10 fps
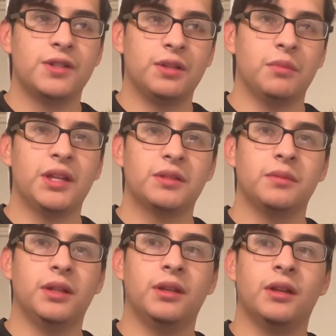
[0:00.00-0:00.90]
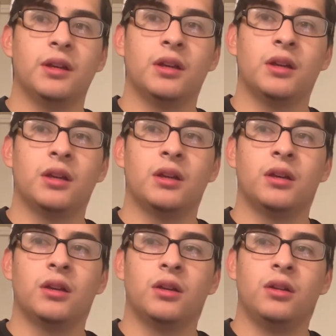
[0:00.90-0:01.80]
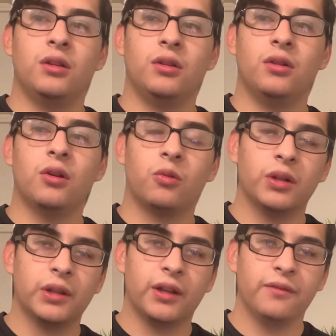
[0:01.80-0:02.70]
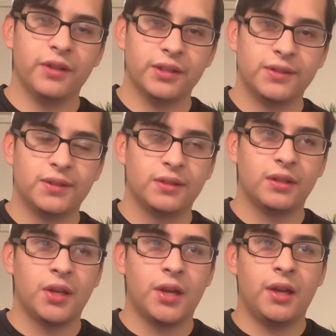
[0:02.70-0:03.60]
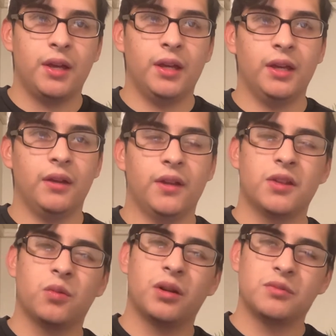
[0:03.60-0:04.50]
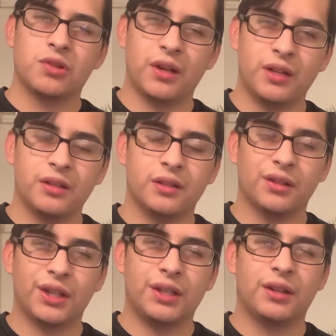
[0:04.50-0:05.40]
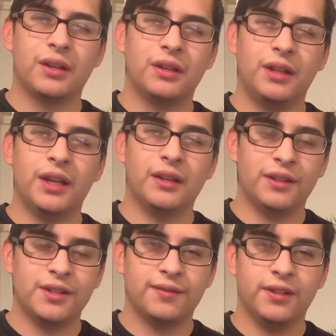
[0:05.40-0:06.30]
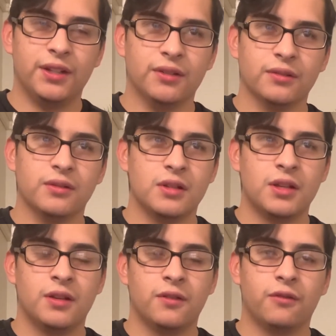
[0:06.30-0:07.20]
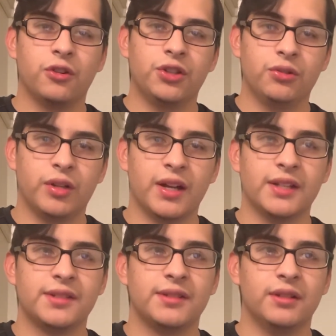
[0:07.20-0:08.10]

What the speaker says: She makes me know what love is, and that's what I'm trying to get in this video for you guys.